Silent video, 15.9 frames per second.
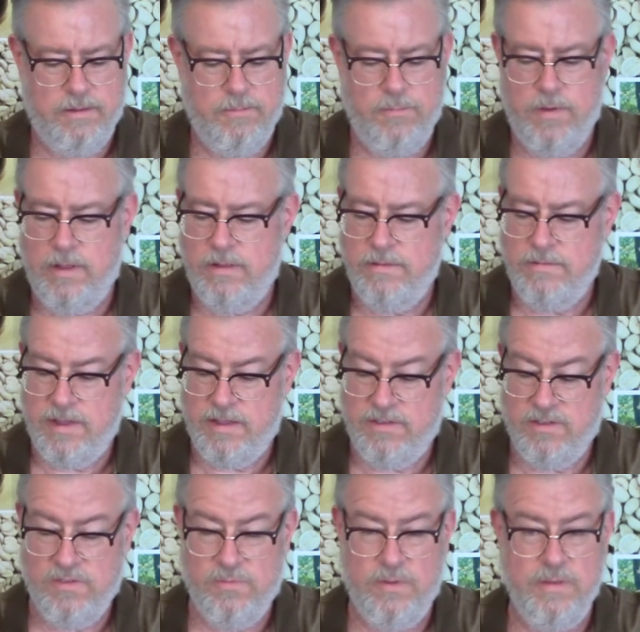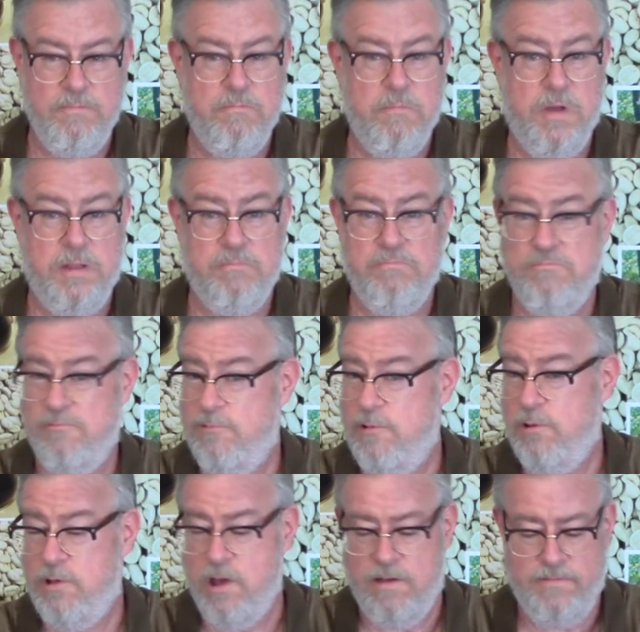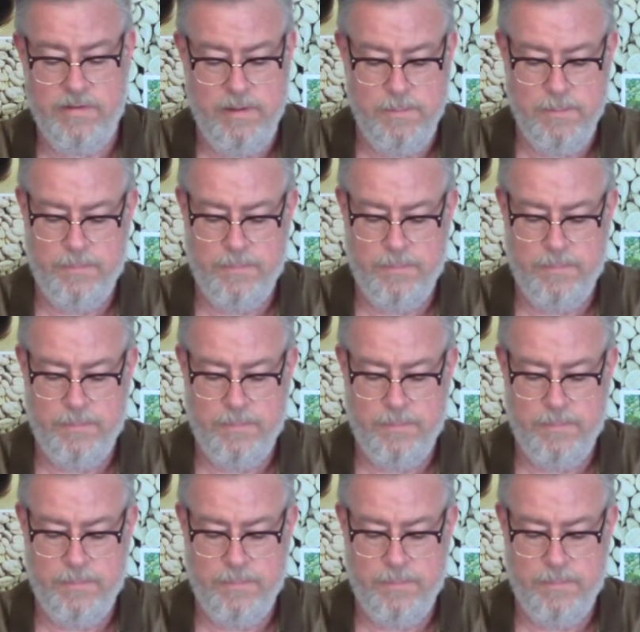well, not this one, but real coffee.